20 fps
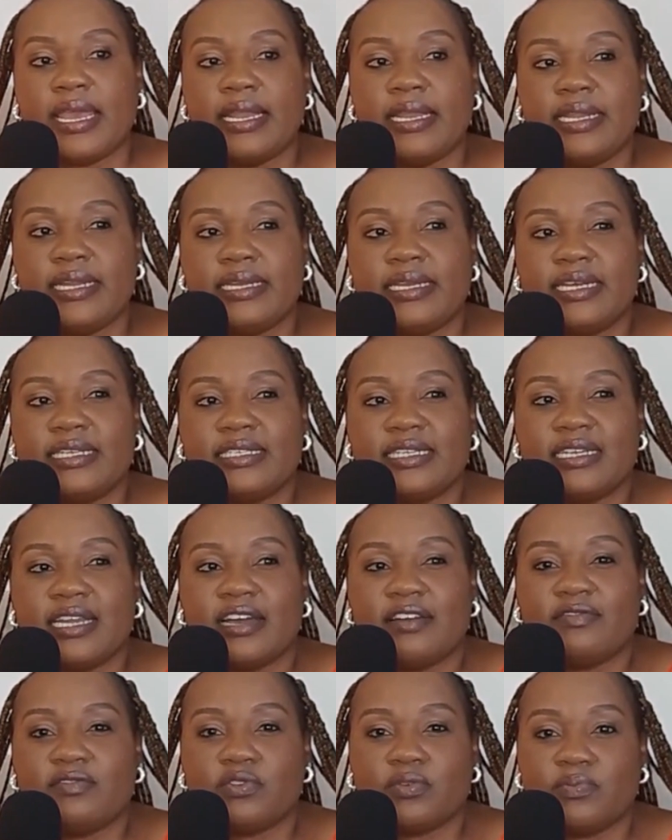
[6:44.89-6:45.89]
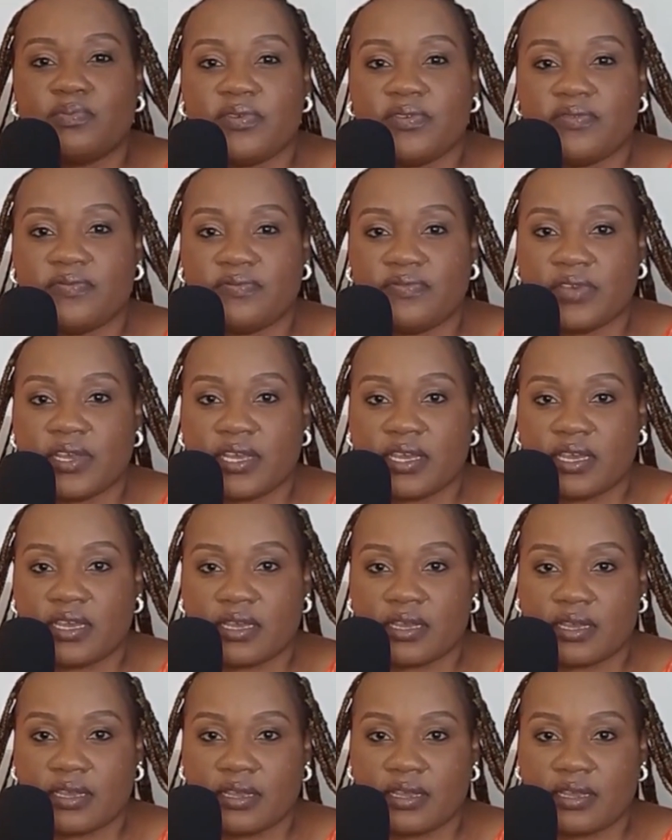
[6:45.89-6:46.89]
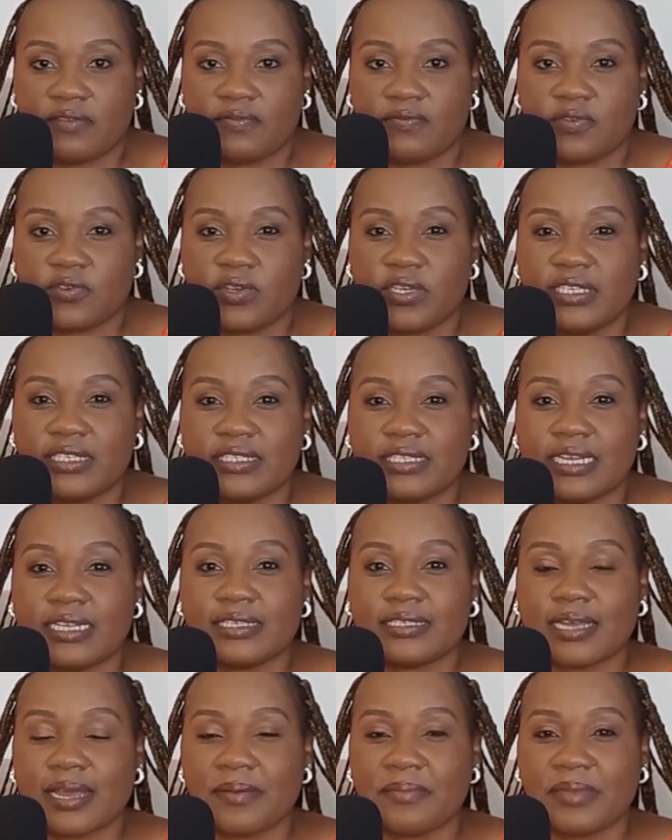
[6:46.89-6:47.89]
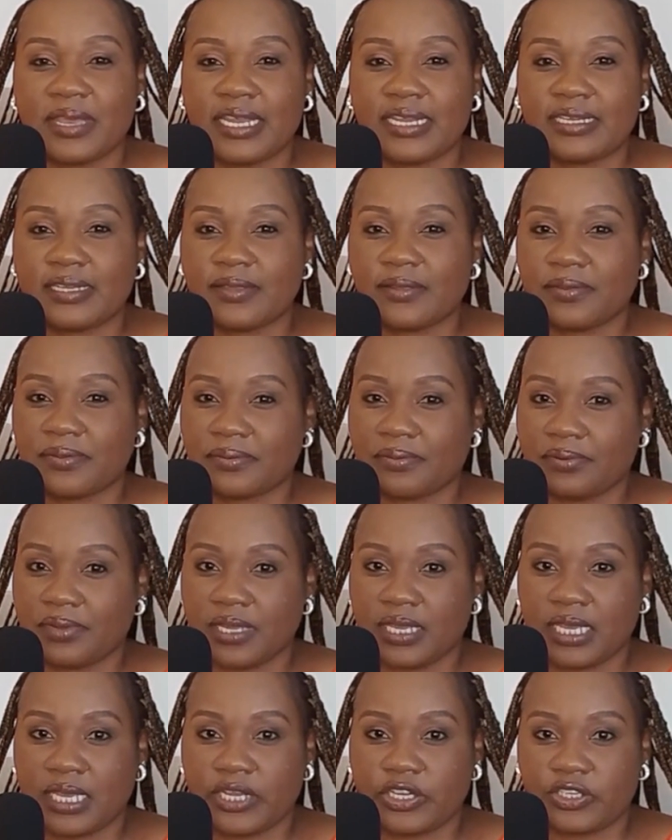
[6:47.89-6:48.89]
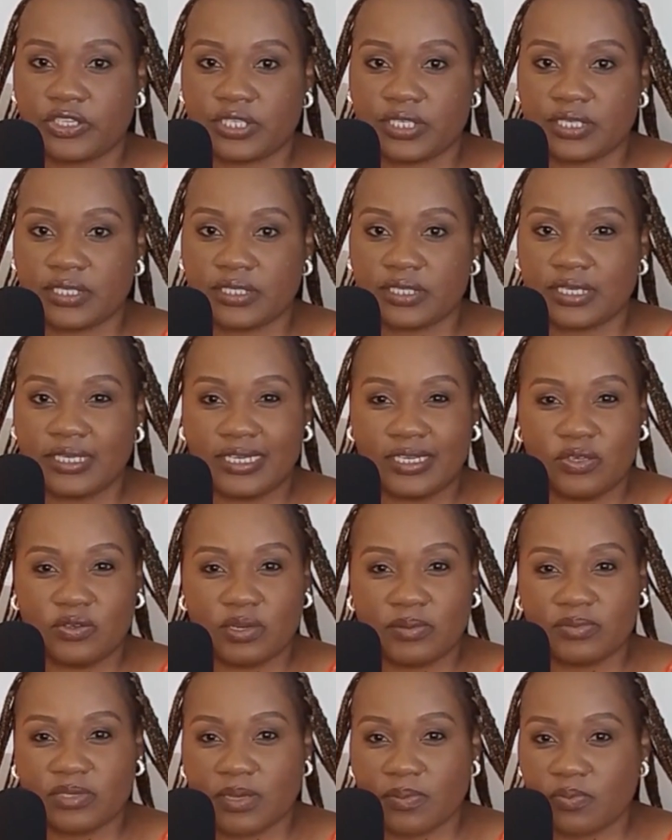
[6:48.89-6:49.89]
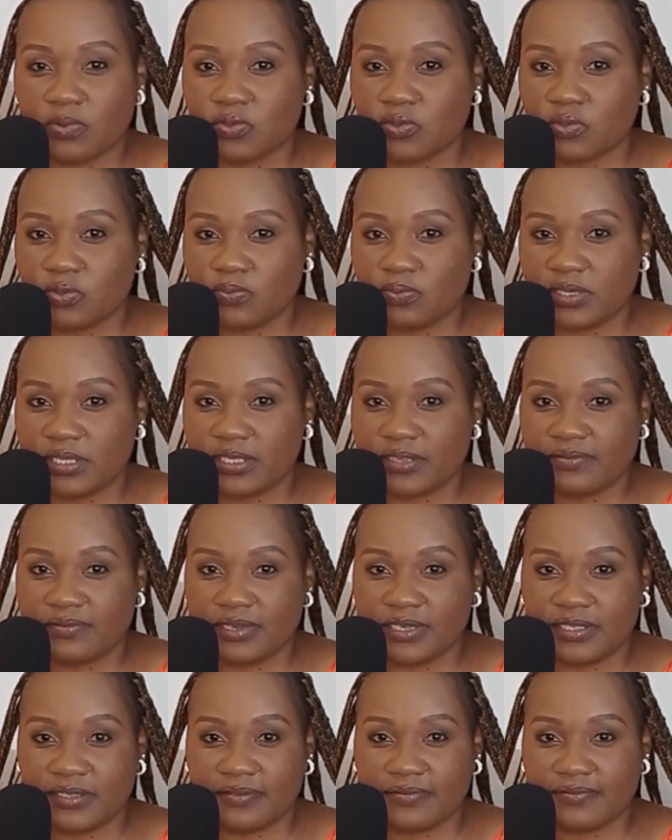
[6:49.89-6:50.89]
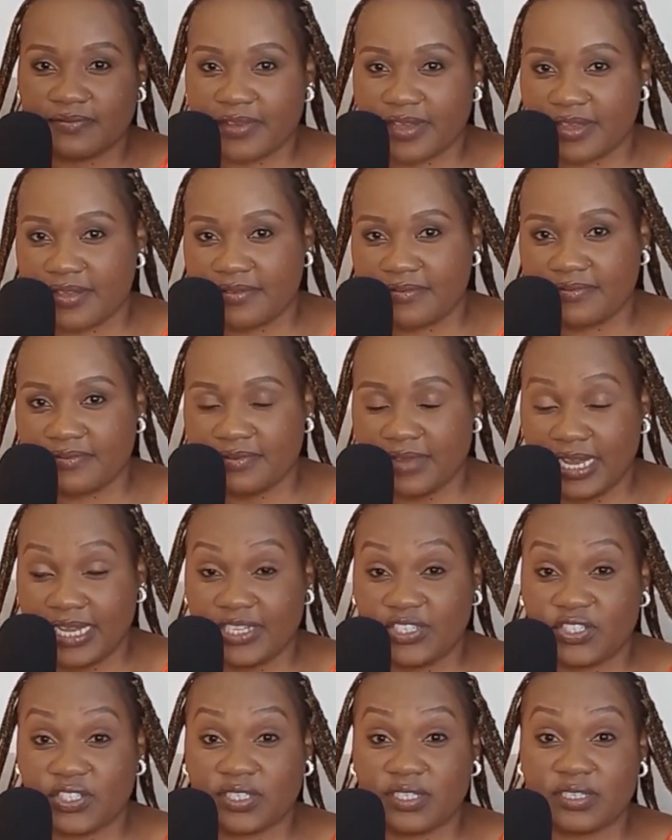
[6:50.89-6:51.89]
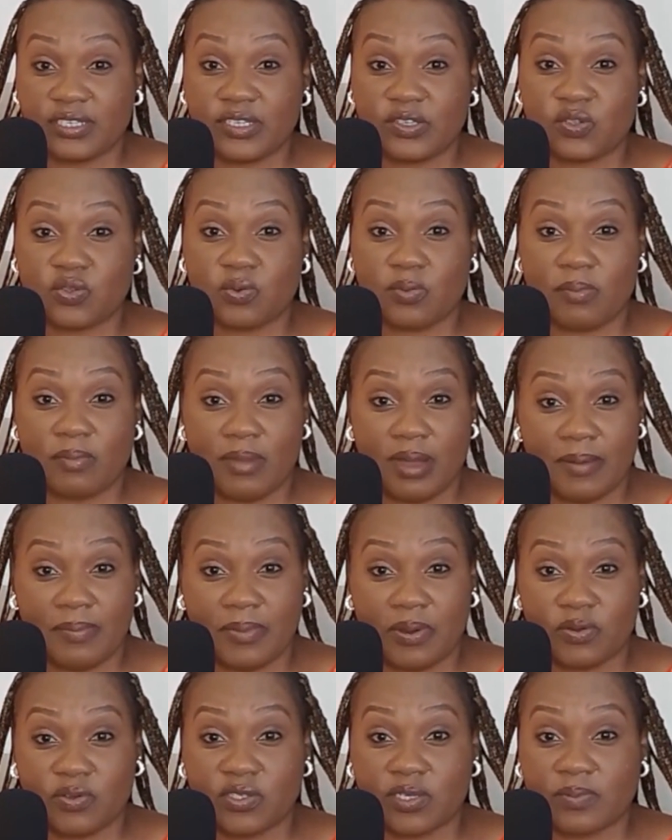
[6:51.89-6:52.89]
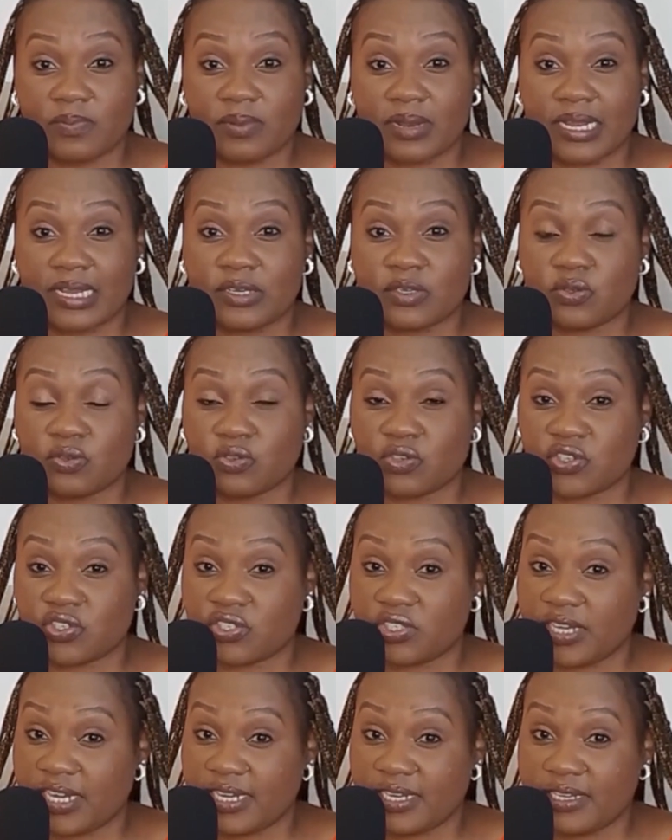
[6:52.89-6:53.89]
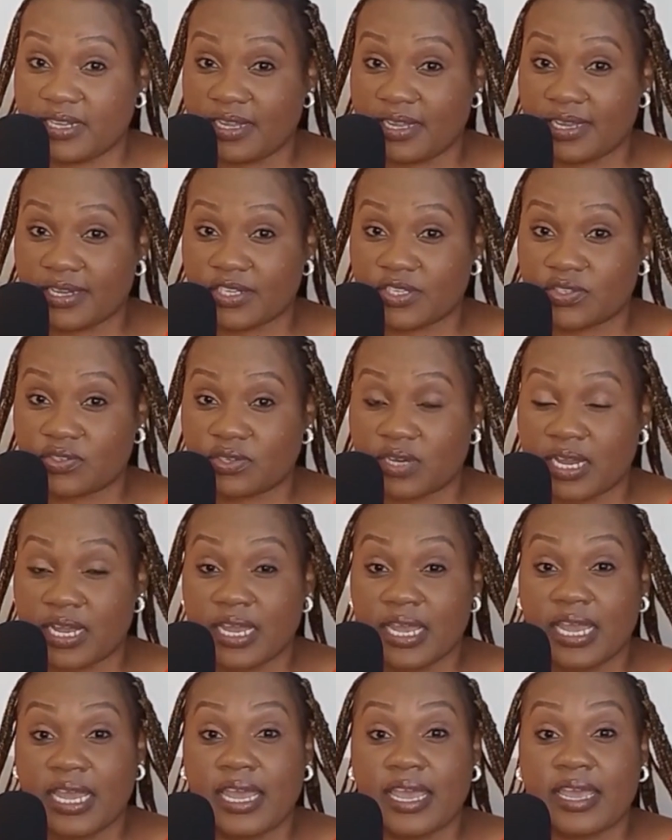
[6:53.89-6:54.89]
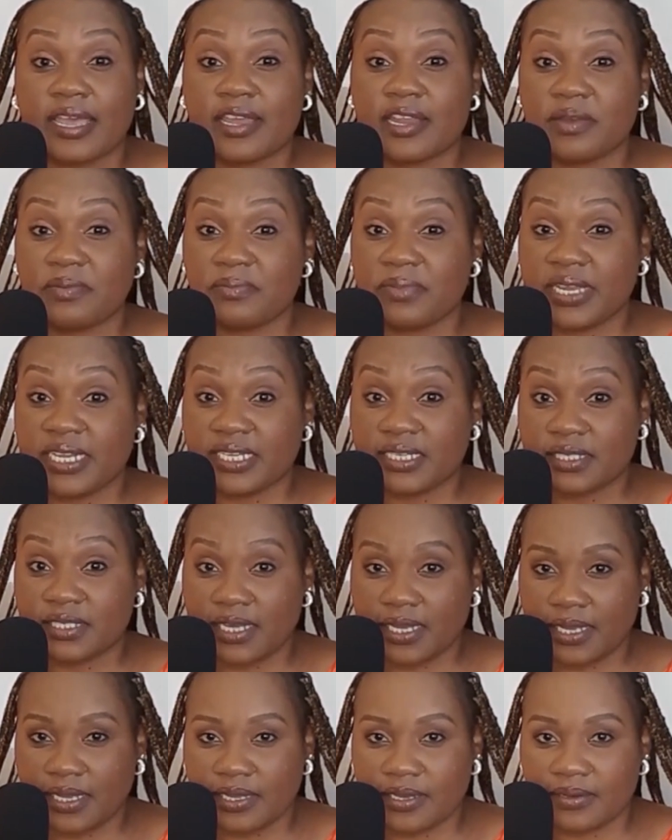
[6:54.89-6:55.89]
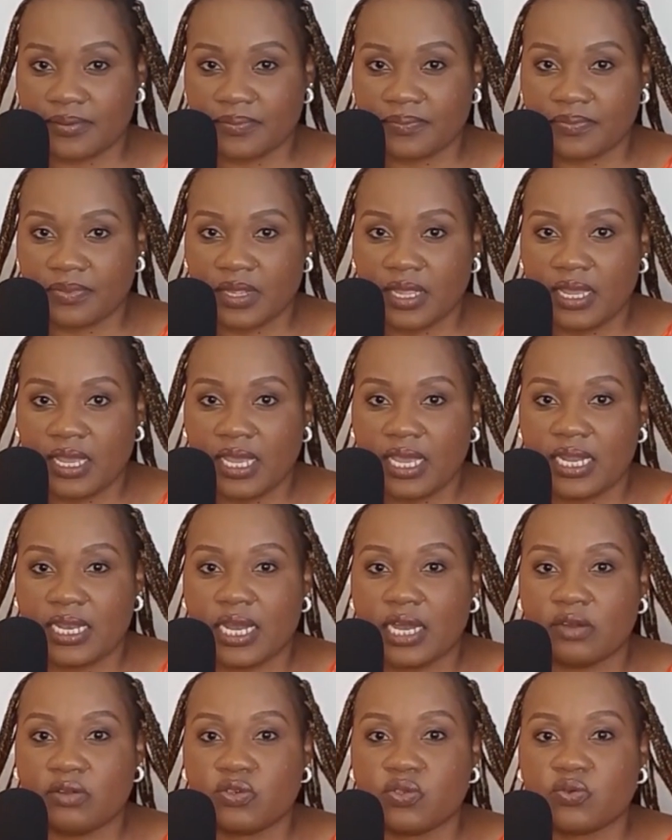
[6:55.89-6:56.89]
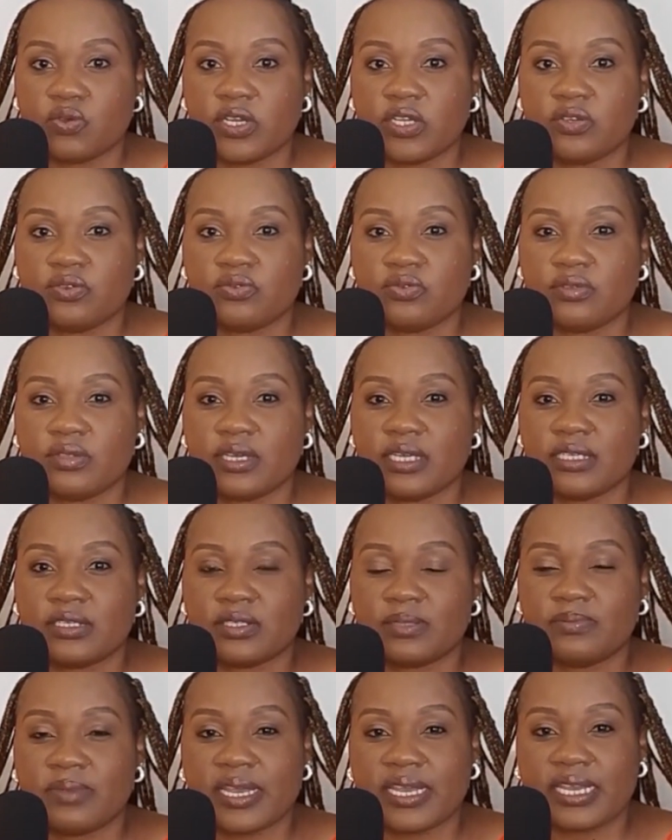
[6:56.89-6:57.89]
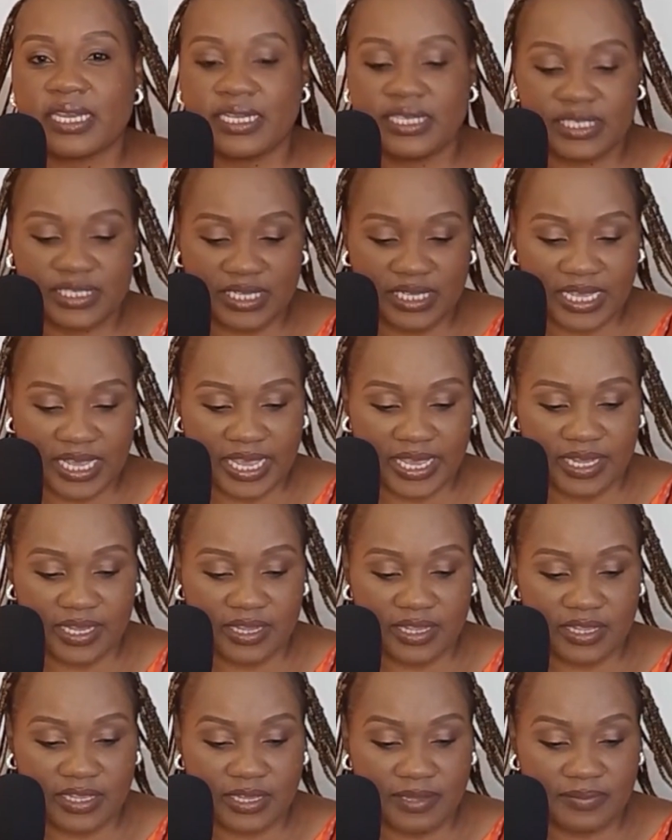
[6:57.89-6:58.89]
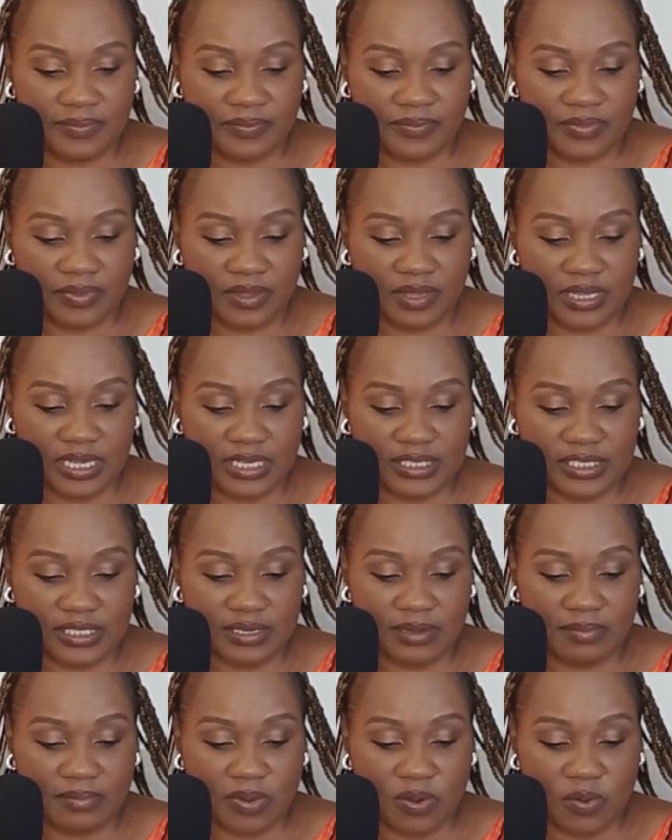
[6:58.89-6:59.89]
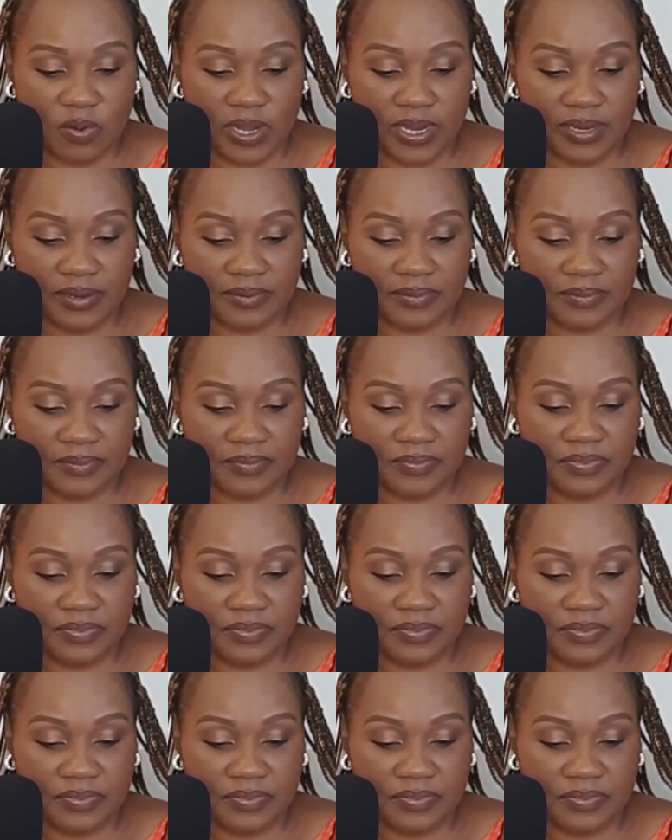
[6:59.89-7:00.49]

And it doesn't have to be vague. If, for instance, I'm eighty-three kilograms and I know I'm supposed to be seventy-five, I just need to map out a plan to shed the extra and maintain. And how do I do that? By eating healthy. That's number one.